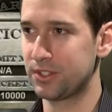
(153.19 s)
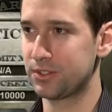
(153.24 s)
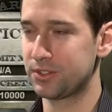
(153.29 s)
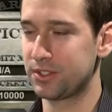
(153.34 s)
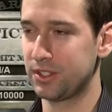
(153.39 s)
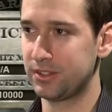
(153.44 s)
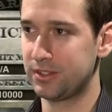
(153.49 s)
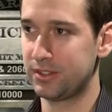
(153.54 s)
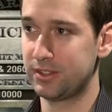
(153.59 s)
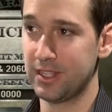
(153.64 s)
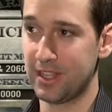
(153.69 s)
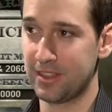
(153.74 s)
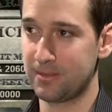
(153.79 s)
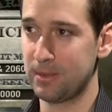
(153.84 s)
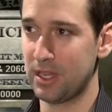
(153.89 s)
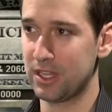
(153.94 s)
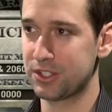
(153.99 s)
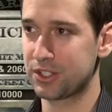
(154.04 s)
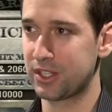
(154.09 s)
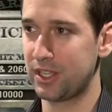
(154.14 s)
There's the
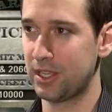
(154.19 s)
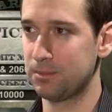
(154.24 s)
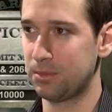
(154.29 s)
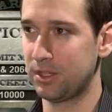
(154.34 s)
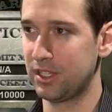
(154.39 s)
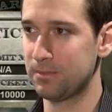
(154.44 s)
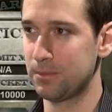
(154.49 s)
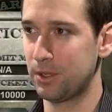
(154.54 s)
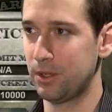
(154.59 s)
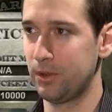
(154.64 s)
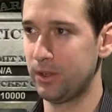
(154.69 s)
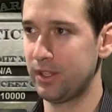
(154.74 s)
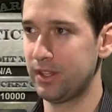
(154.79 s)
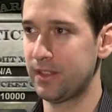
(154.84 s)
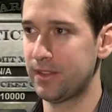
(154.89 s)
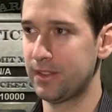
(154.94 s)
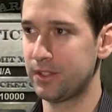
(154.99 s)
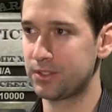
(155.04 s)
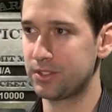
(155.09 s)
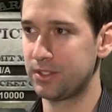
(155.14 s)
deathmatch gameplay mode, and
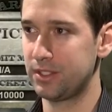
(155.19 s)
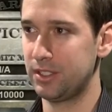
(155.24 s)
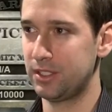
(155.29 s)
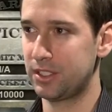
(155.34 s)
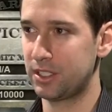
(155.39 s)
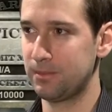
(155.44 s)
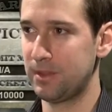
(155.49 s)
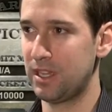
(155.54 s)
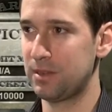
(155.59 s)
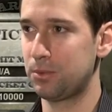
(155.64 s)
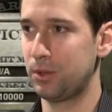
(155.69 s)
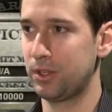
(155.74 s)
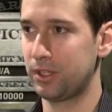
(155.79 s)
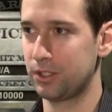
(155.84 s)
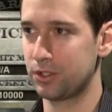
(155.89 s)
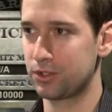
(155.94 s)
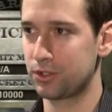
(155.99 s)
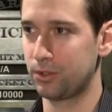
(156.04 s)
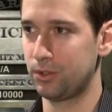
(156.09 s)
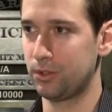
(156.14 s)
then there's the command point
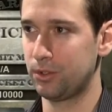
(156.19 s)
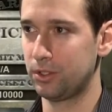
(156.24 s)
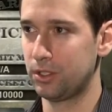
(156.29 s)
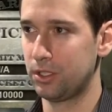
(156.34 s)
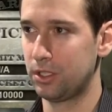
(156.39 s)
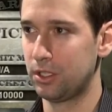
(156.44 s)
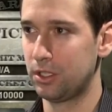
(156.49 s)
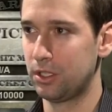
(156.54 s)
control